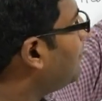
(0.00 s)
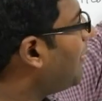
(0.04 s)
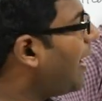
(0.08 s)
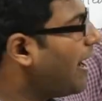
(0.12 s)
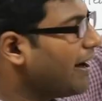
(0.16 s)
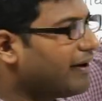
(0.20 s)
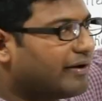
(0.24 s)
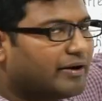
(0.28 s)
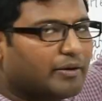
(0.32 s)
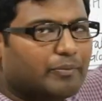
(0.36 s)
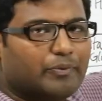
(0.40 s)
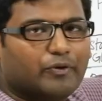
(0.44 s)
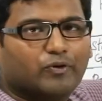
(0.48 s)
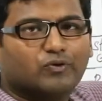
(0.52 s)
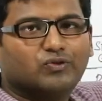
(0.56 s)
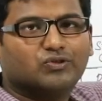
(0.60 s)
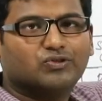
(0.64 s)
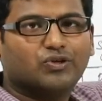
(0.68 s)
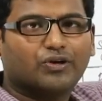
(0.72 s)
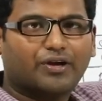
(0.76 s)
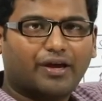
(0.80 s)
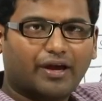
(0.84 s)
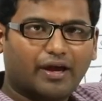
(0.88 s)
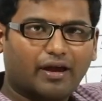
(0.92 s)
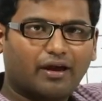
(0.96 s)
some
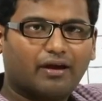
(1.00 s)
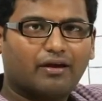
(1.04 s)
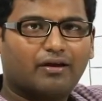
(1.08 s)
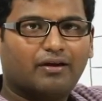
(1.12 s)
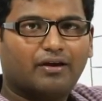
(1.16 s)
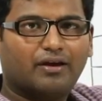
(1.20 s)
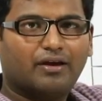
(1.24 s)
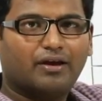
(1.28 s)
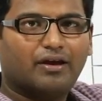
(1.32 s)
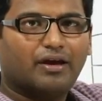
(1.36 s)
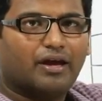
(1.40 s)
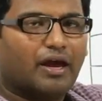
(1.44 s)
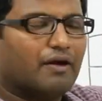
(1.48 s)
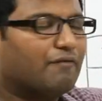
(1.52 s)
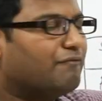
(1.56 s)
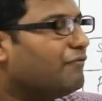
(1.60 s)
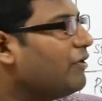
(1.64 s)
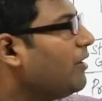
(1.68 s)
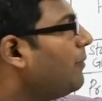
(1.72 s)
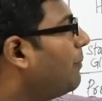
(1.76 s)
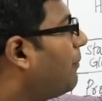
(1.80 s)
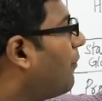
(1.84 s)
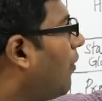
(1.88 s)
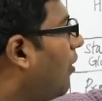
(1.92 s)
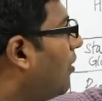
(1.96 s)
attributes. Okay,
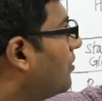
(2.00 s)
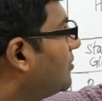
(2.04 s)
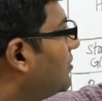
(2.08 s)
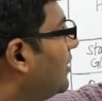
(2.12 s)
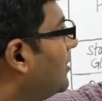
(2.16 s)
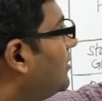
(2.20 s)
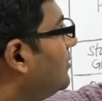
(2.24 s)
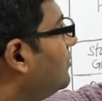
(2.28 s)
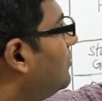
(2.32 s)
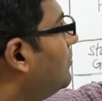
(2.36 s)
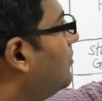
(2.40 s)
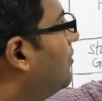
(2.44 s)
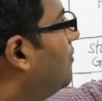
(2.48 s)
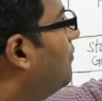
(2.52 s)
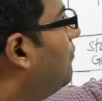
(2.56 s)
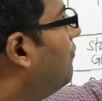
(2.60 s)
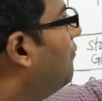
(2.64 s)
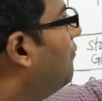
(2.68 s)
every process,